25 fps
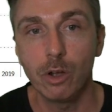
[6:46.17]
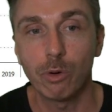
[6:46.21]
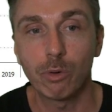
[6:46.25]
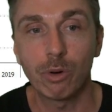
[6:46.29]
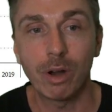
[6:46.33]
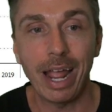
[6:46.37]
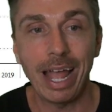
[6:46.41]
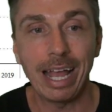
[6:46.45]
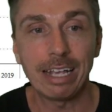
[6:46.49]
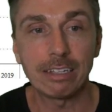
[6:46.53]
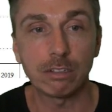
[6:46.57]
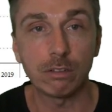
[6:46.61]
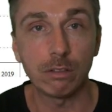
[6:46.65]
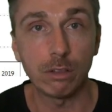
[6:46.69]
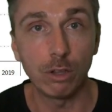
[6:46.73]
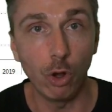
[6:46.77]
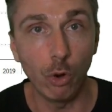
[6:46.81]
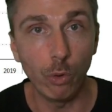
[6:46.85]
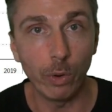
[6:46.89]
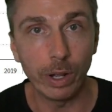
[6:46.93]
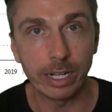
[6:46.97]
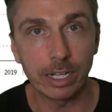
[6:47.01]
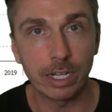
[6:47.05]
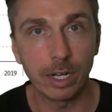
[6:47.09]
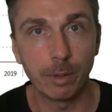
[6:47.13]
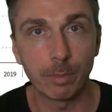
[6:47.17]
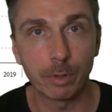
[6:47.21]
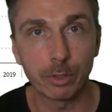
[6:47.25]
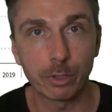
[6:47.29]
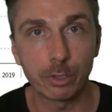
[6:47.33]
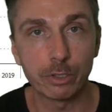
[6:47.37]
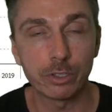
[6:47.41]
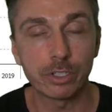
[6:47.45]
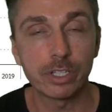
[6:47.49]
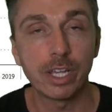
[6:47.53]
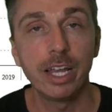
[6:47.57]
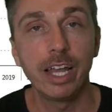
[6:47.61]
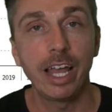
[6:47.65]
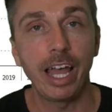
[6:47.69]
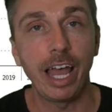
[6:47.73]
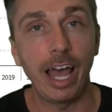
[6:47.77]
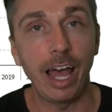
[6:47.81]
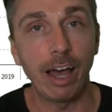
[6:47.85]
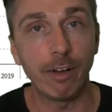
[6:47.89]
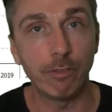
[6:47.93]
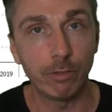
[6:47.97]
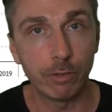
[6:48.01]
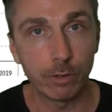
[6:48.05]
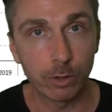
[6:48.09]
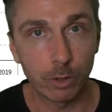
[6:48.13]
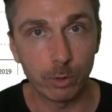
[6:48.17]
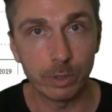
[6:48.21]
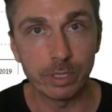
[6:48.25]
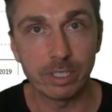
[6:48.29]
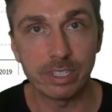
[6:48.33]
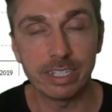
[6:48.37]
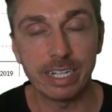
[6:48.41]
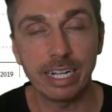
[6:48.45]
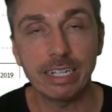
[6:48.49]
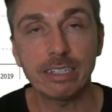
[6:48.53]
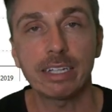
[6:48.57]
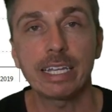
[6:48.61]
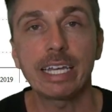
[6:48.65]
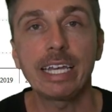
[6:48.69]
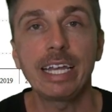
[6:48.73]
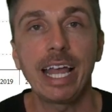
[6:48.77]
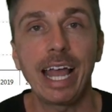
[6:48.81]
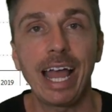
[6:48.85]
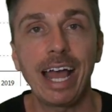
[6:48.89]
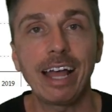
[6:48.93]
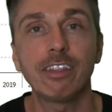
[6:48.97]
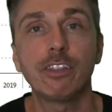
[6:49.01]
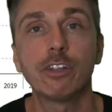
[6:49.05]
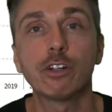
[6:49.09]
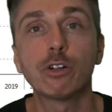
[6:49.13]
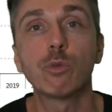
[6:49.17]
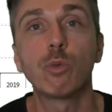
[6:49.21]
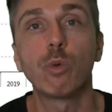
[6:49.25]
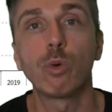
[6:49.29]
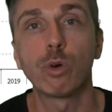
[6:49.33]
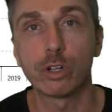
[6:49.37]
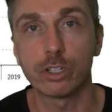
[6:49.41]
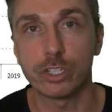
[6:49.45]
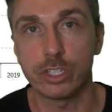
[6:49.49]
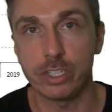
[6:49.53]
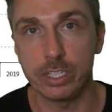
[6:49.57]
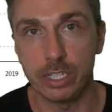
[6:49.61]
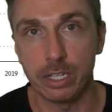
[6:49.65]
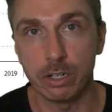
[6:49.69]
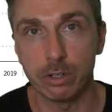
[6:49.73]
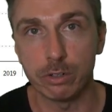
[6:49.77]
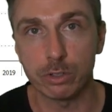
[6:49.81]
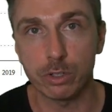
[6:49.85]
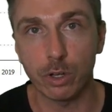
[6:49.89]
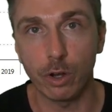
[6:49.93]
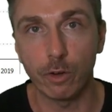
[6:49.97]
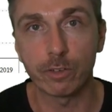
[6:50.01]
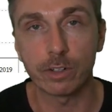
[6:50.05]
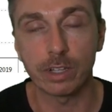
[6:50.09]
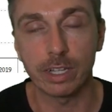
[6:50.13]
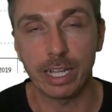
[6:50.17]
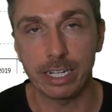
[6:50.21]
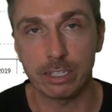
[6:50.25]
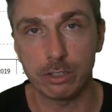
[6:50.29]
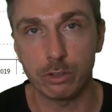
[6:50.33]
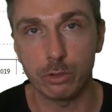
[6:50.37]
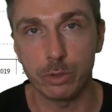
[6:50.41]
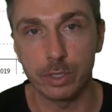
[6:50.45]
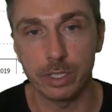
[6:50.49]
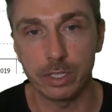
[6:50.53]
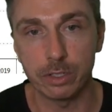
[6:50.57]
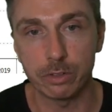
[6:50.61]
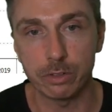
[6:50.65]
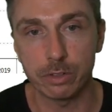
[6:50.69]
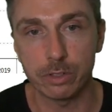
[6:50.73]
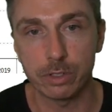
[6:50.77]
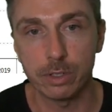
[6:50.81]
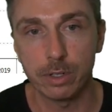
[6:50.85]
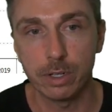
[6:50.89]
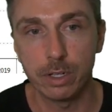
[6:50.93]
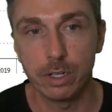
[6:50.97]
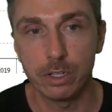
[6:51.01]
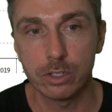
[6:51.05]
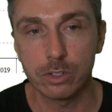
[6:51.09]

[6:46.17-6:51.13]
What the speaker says: whereas low income earners have coincidentally had their worst years over the last 2 years.